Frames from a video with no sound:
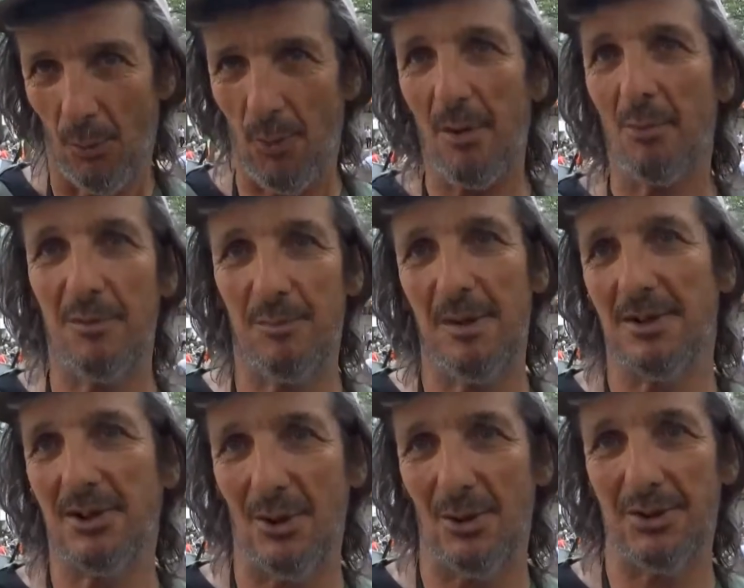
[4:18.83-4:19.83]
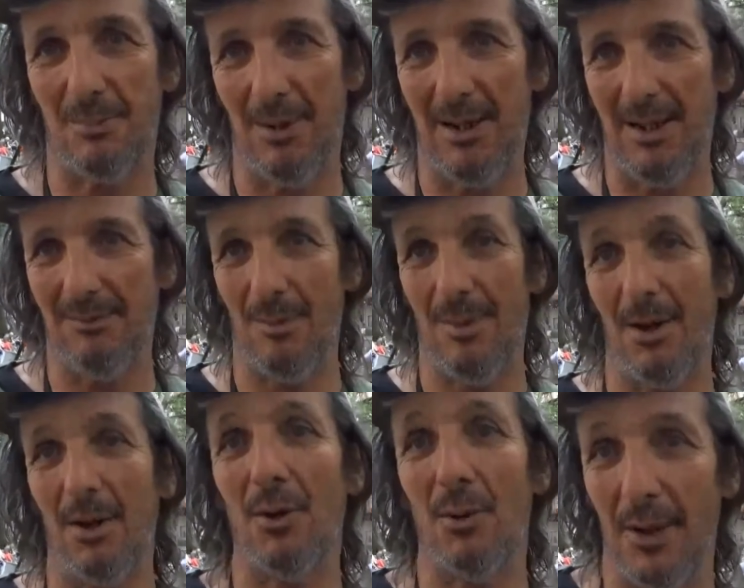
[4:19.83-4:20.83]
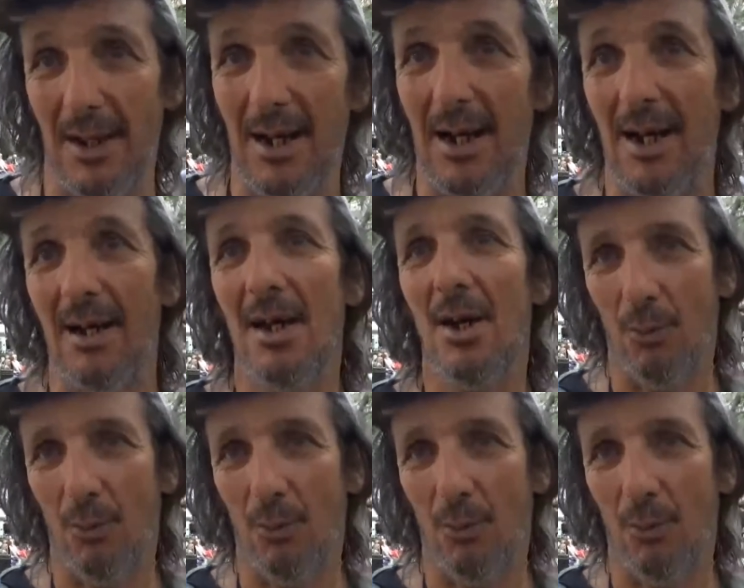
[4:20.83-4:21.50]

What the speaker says: what we've been taught to believe about who we are,